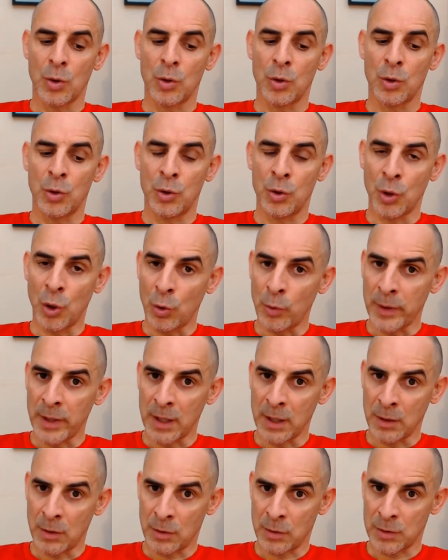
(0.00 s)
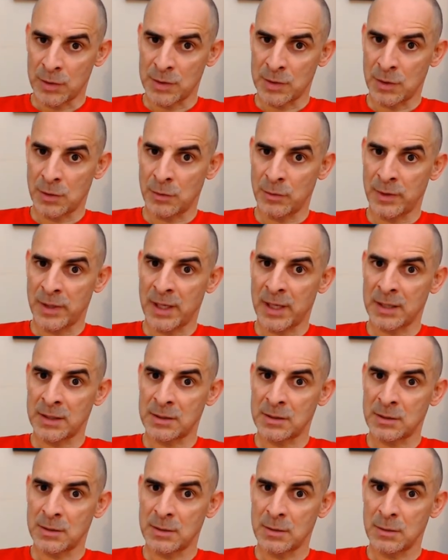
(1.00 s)
knowing also that
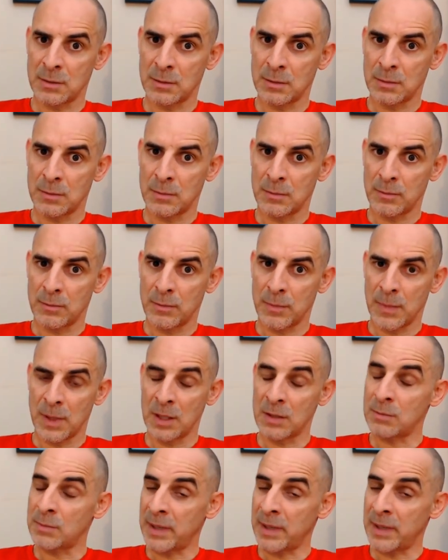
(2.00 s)
it